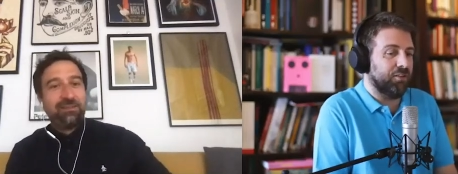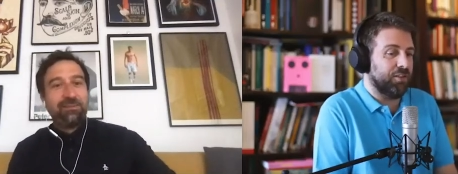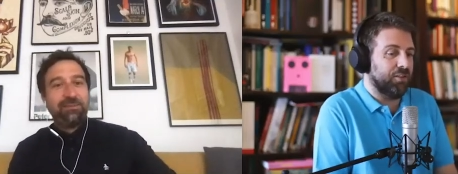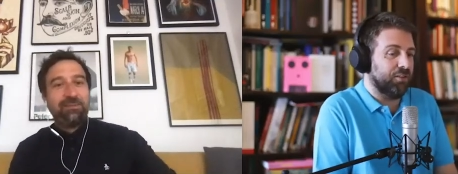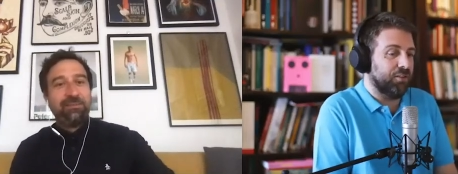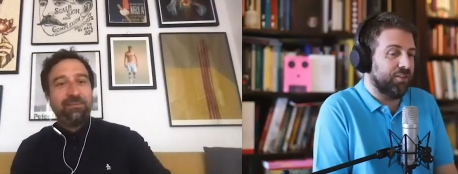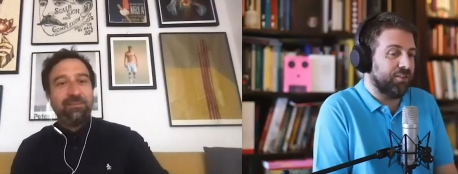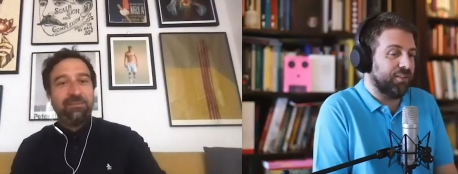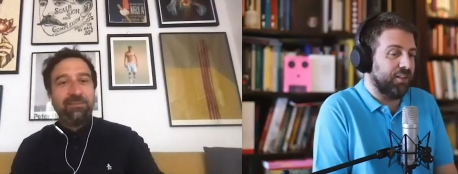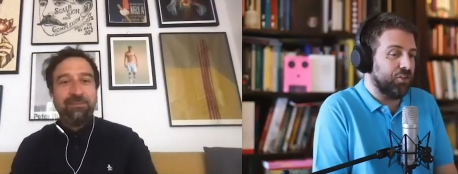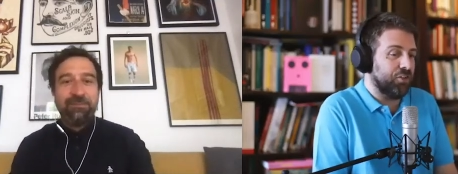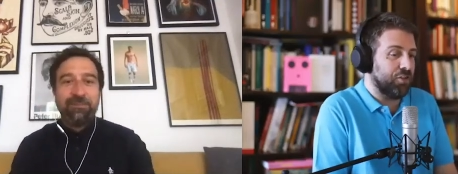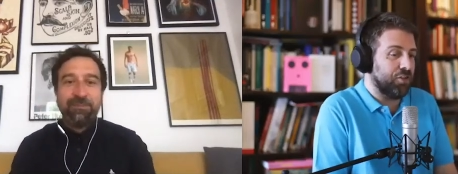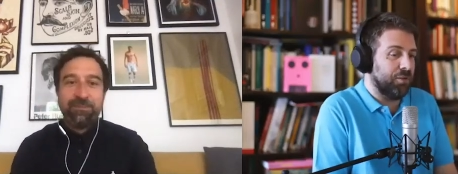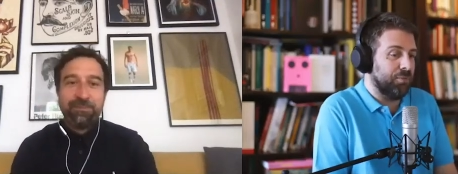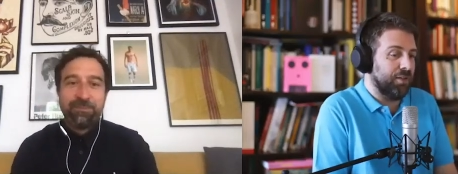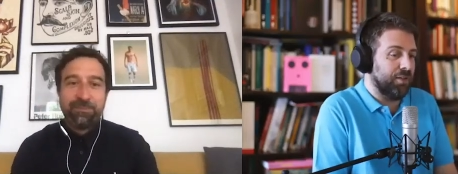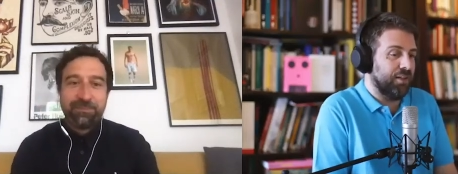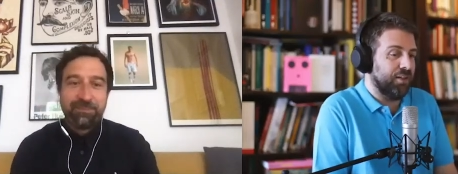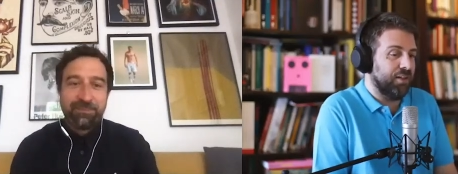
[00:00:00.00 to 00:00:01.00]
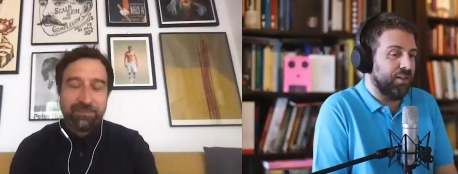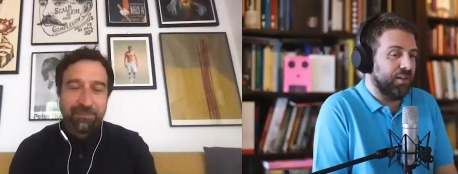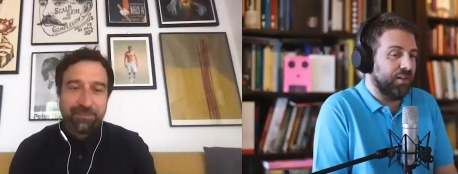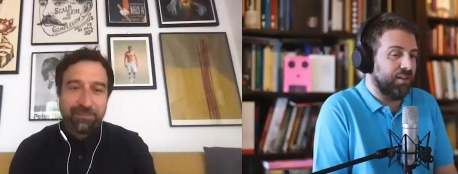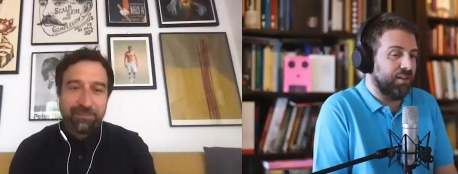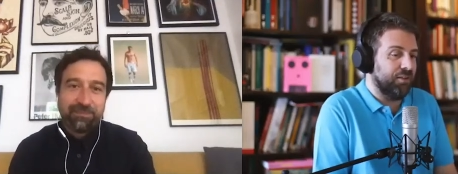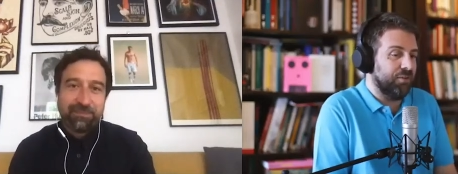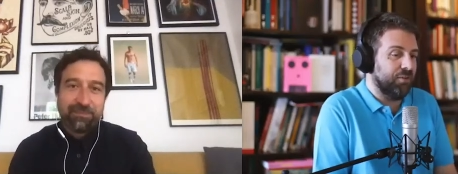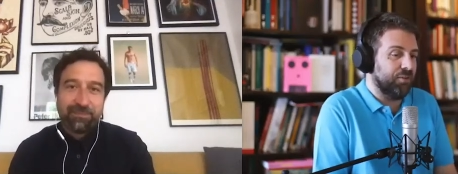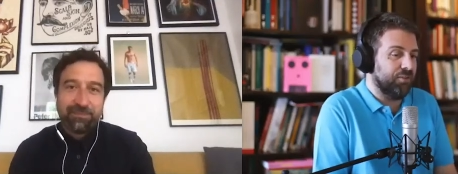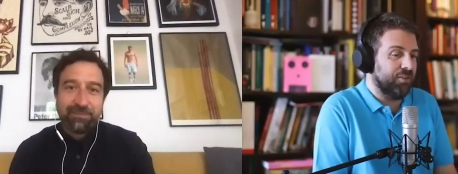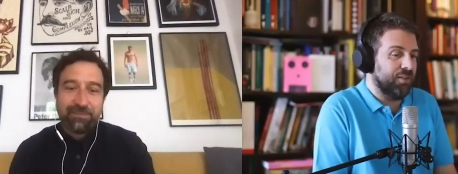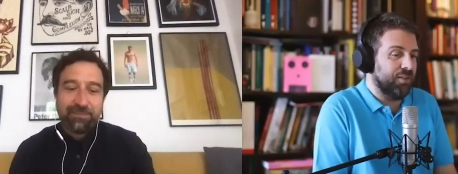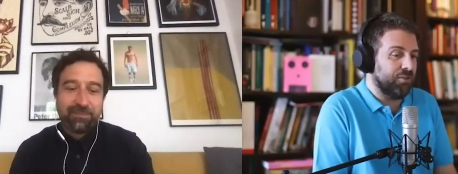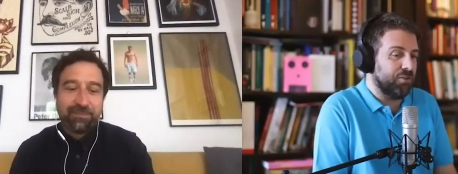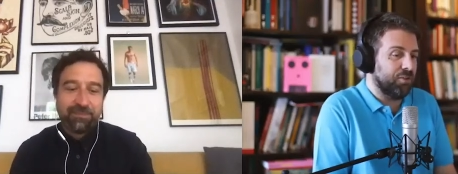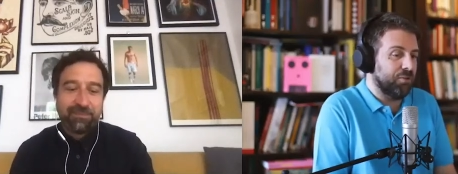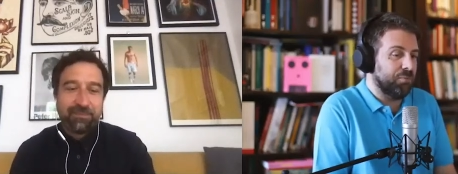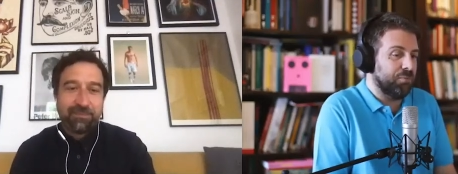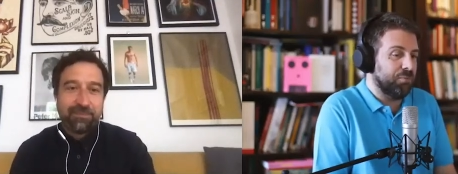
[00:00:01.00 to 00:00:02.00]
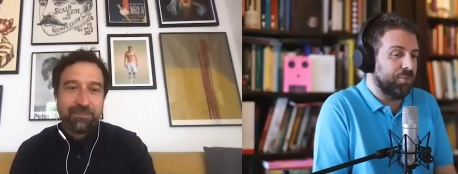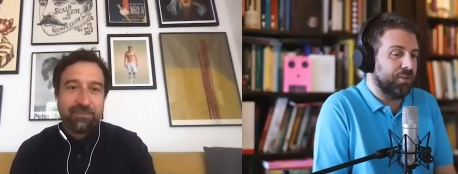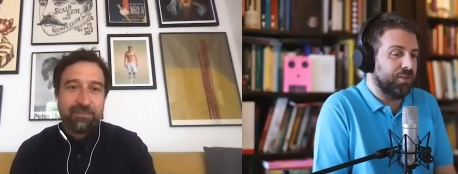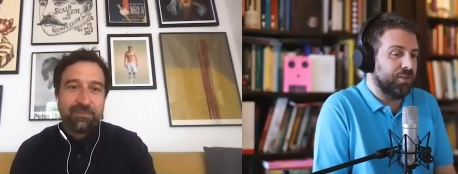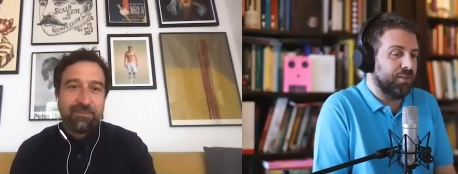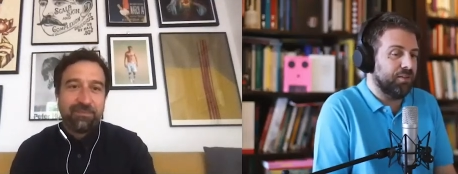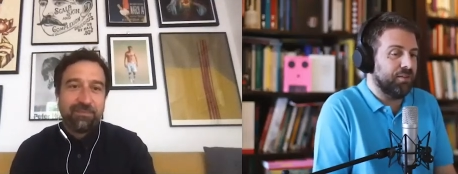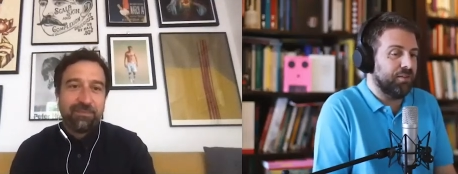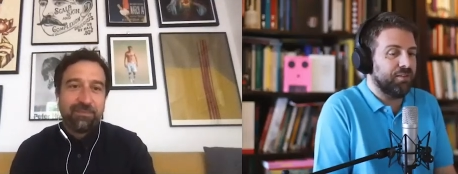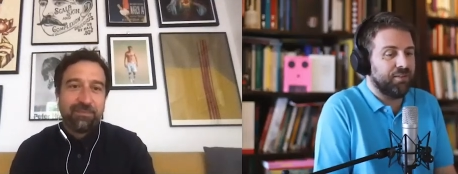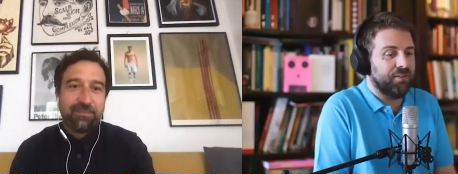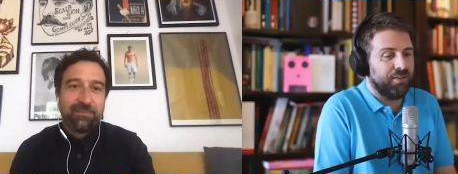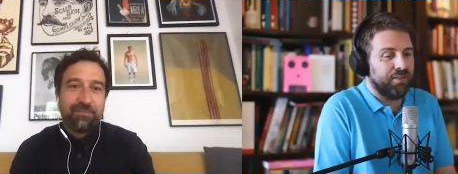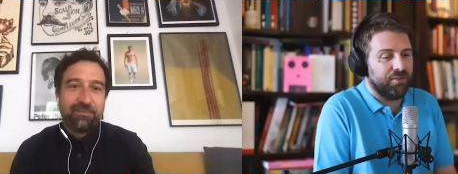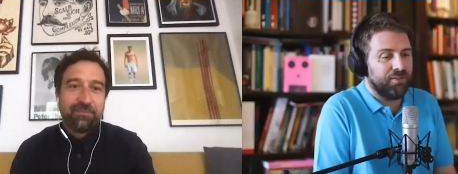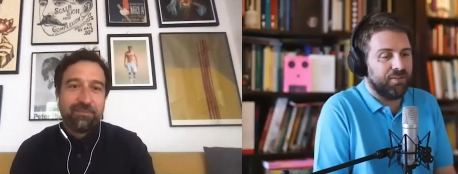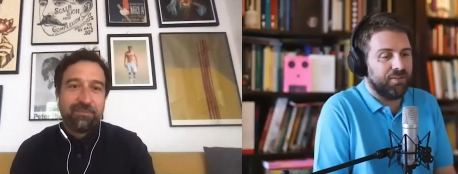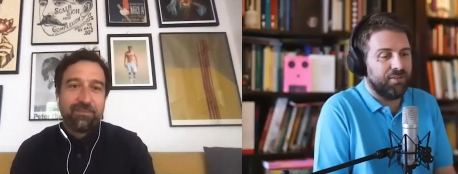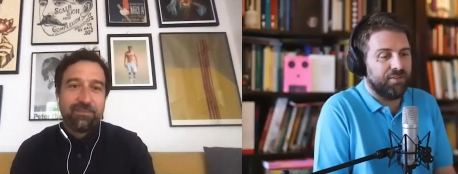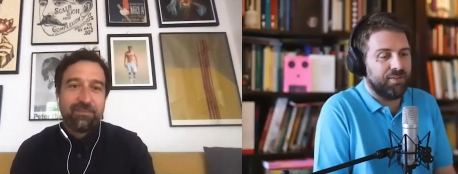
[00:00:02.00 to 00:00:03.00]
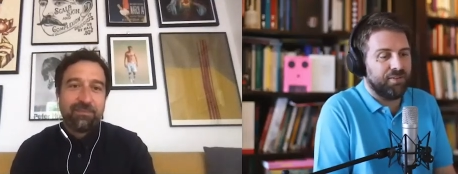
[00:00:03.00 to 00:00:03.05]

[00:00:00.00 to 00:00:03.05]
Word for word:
Speaker 1: a lot of discussion. I mean, I, I was in the group uh, another,